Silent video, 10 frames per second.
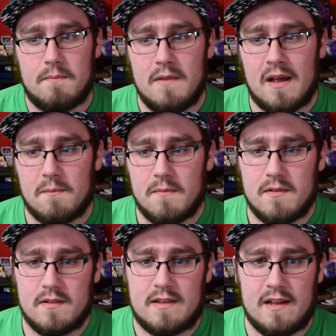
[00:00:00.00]
yep,
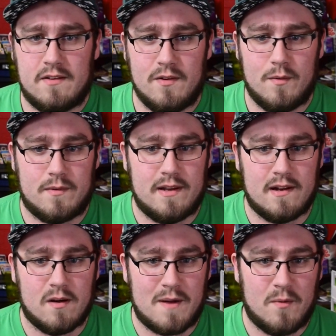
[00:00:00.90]
day 2
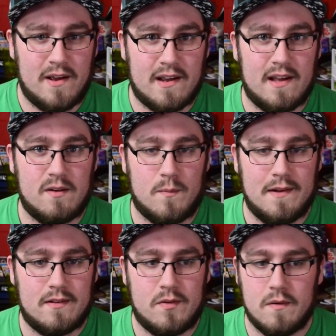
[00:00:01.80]
didn't go my way again,
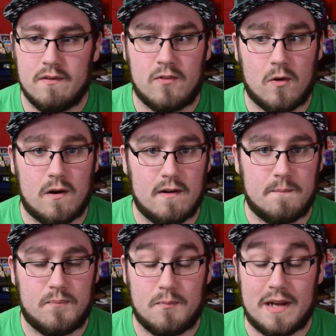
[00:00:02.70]
went 2-4,
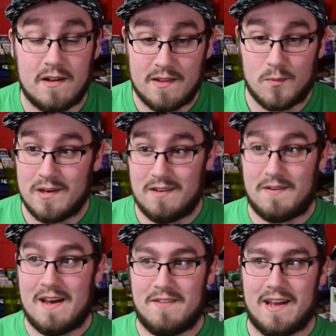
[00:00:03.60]
better than
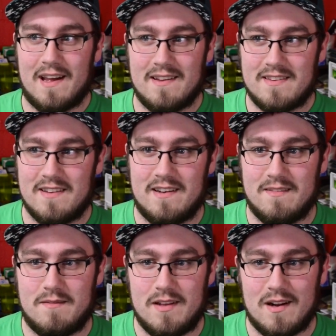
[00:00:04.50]
1-5, I guess, and,
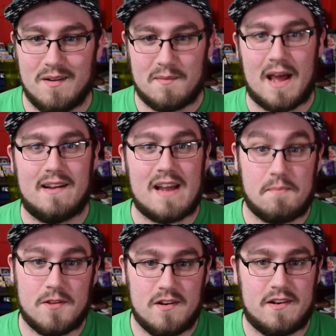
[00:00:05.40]
you know, got
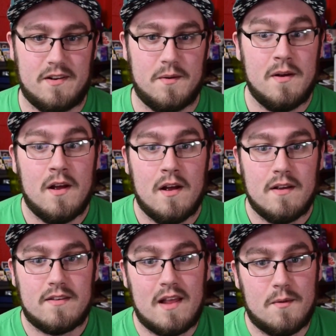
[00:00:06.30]
top 32,
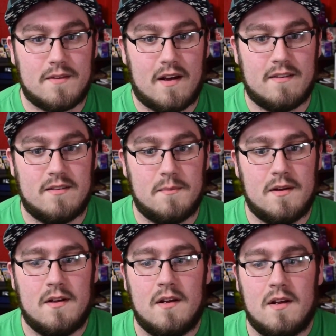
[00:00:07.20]
so that was awesome.
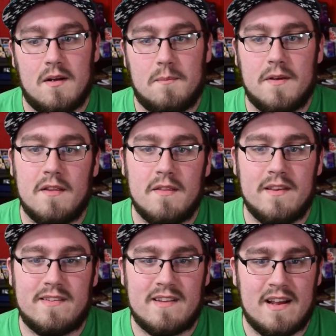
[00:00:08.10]
But
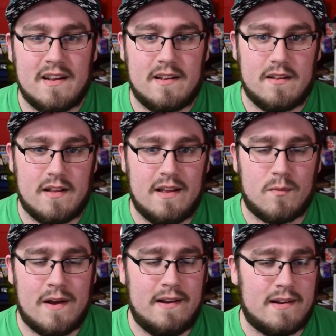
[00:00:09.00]
this deck, it
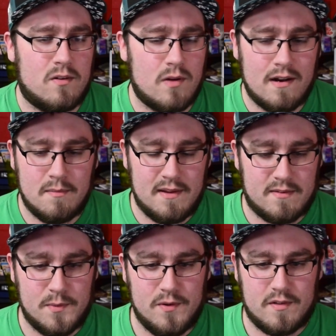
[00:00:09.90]
ran incredibly
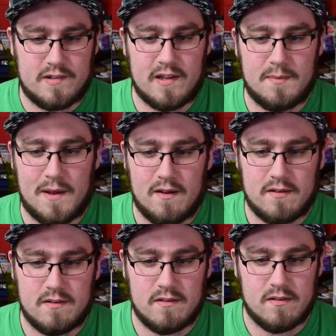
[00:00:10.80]
smooth just about
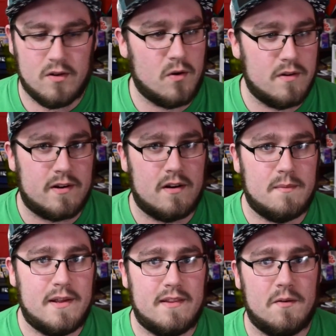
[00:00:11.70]
the whole
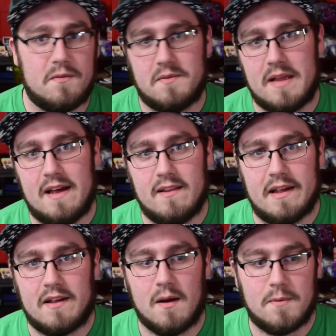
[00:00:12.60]
tournament. There was that,
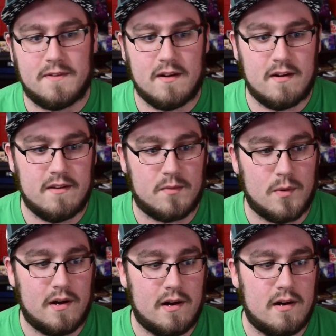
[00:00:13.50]
like, couple series
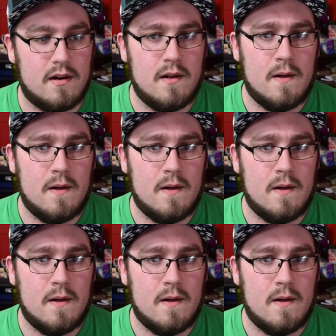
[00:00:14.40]
where,